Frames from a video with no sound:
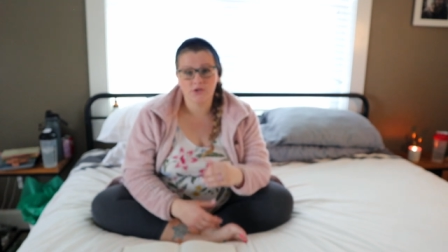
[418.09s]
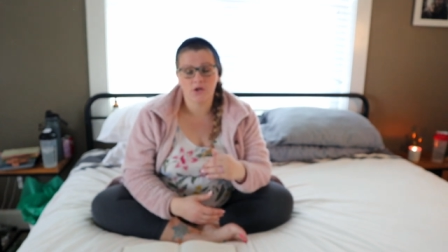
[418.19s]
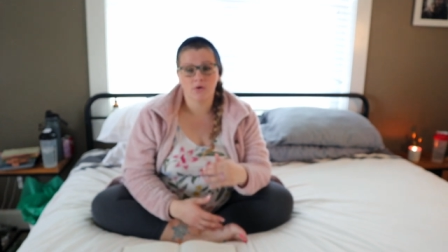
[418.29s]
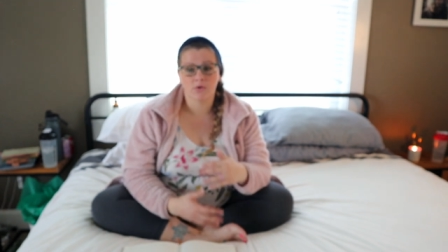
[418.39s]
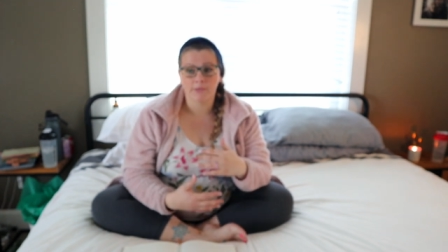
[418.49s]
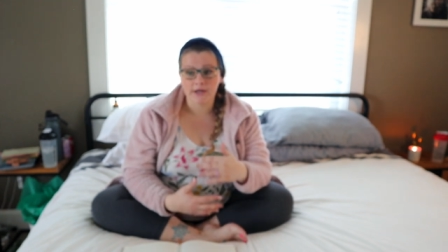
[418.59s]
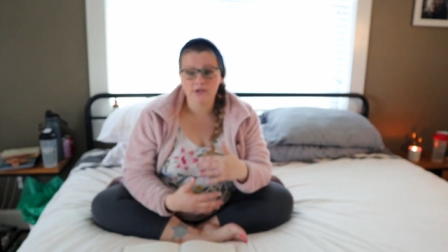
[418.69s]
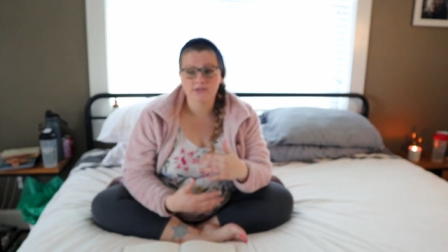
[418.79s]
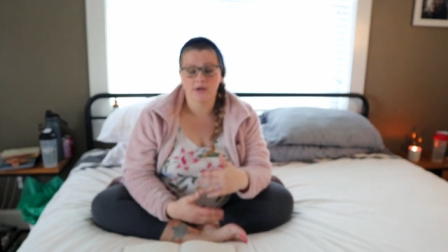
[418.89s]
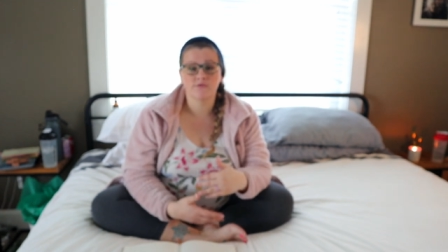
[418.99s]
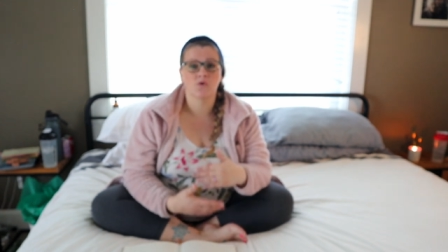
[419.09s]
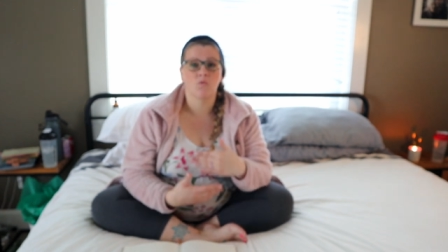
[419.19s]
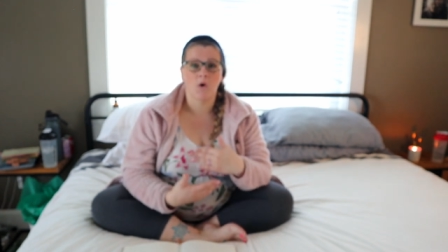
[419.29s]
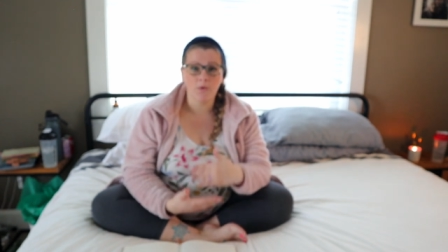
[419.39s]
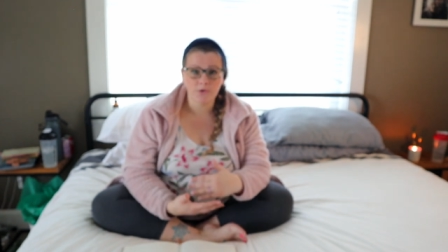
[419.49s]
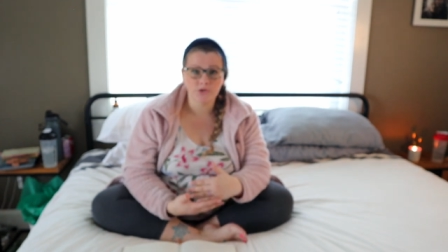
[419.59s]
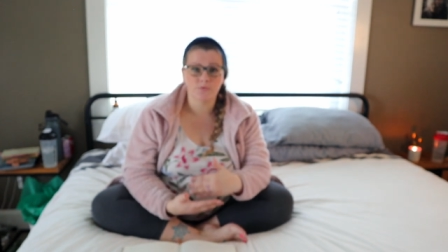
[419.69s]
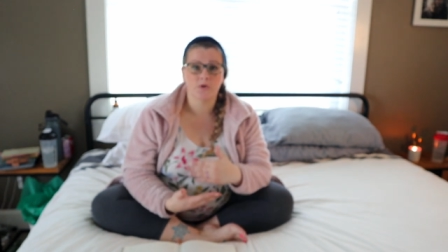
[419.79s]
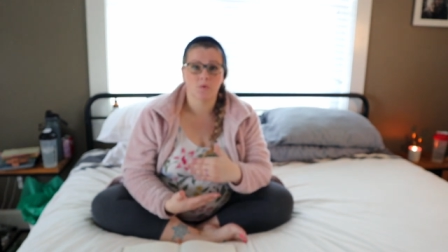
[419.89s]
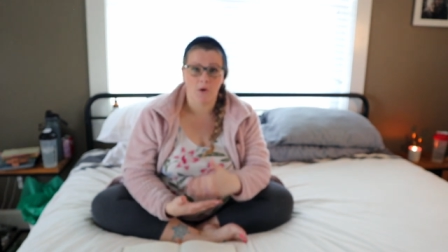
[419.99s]
of what we're
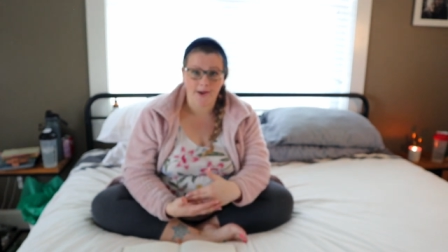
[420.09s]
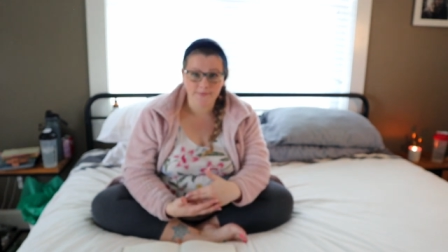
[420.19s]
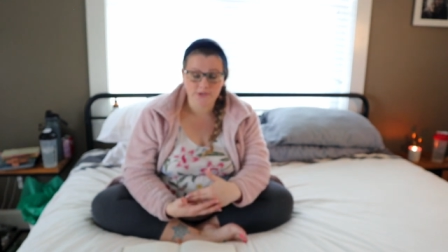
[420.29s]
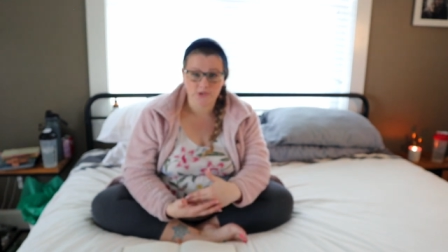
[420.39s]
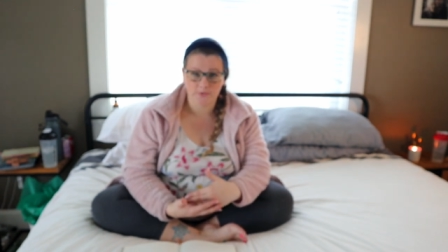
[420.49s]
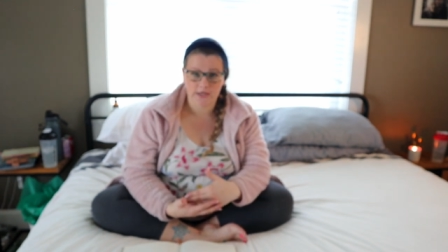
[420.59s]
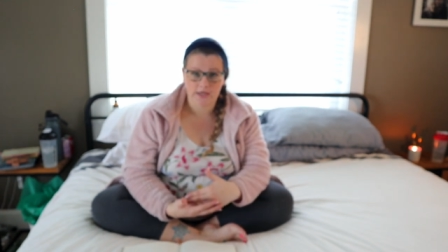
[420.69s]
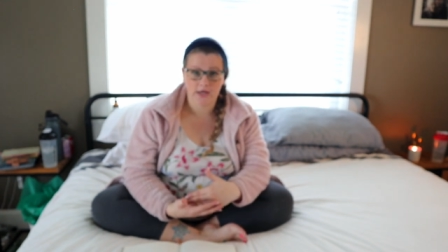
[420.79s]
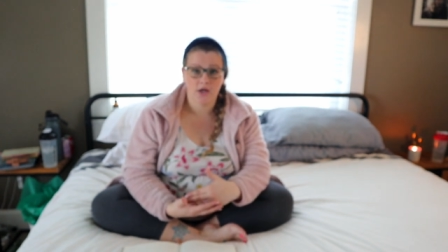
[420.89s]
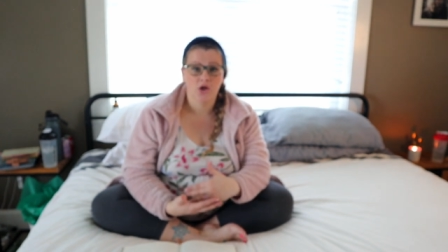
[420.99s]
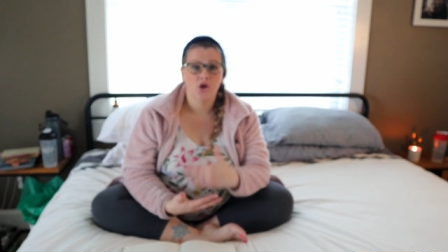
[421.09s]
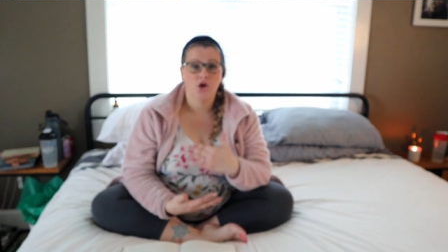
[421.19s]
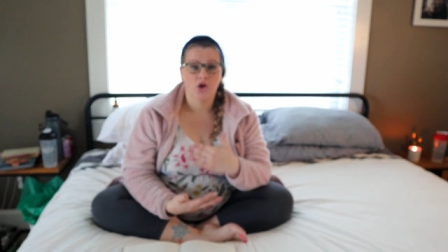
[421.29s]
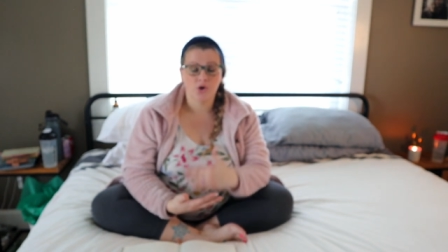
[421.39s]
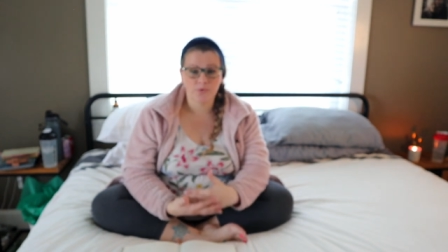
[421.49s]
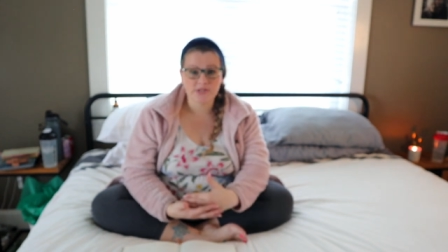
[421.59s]
doing, why we're doing it, who